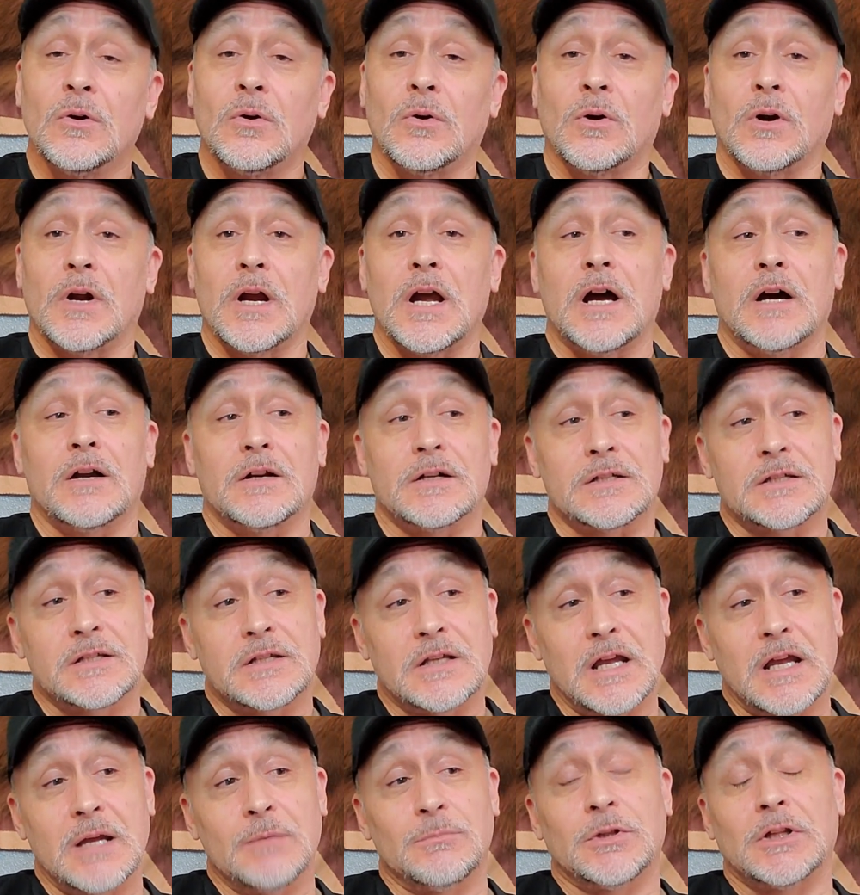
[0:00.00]
or how to
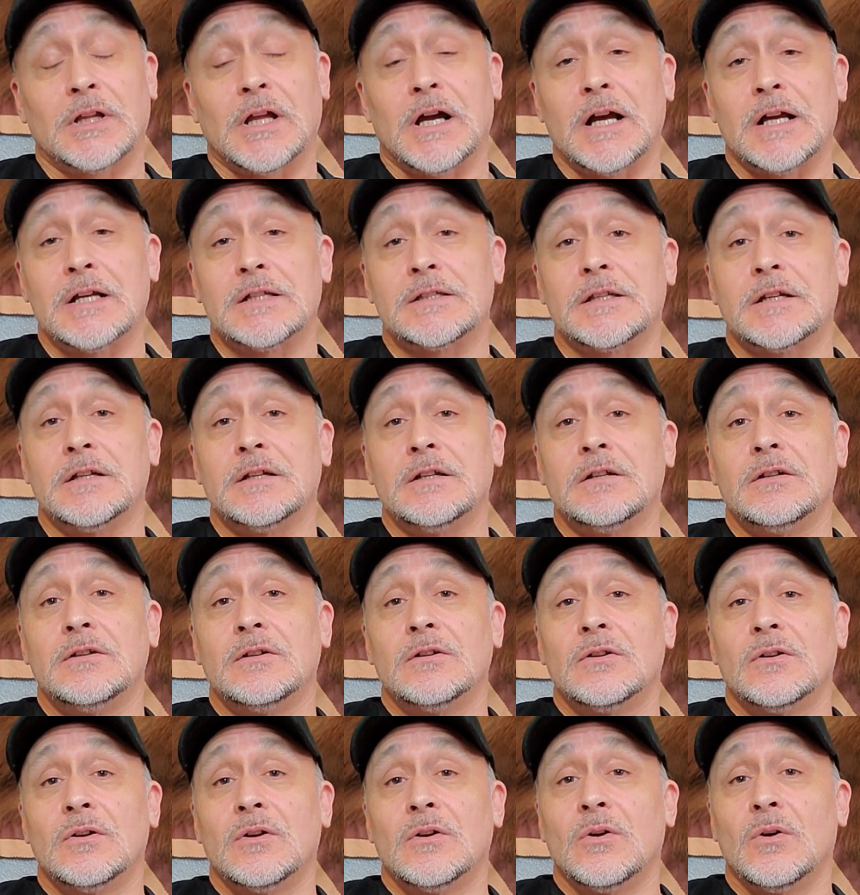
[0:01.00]
stabilize it,
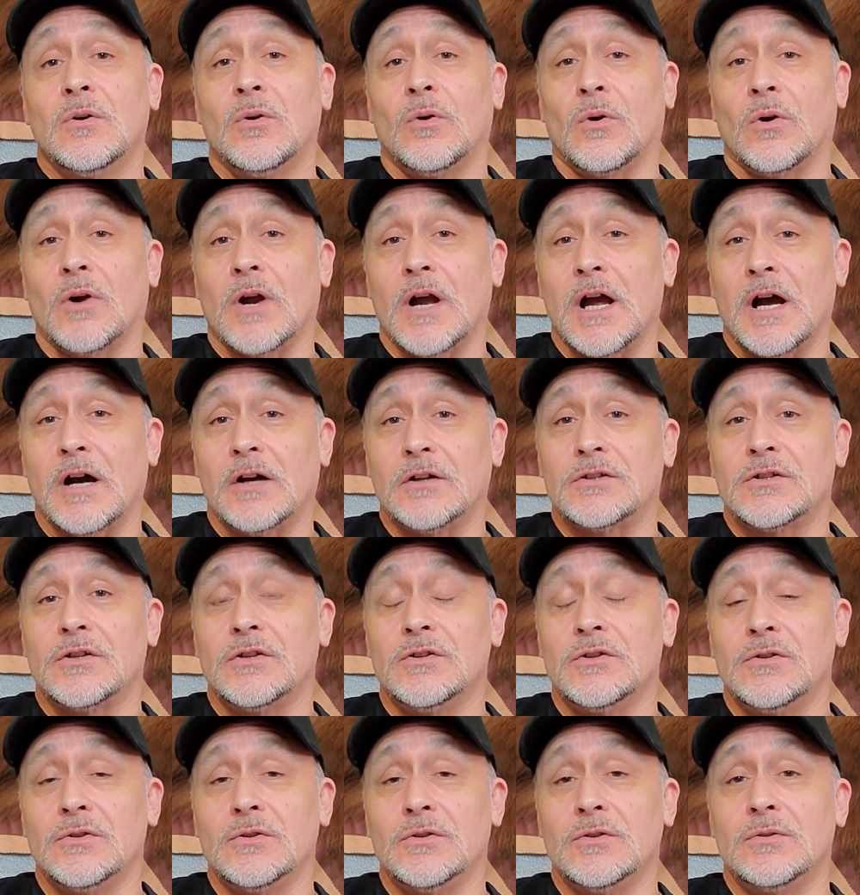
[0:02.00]
or how
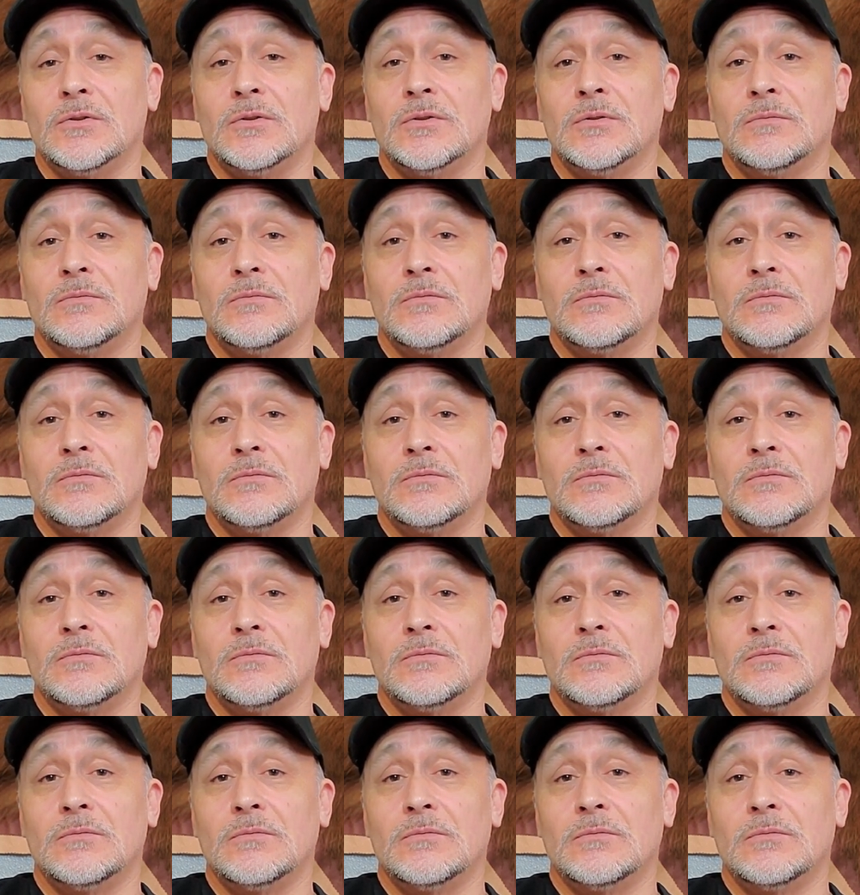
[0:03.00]
to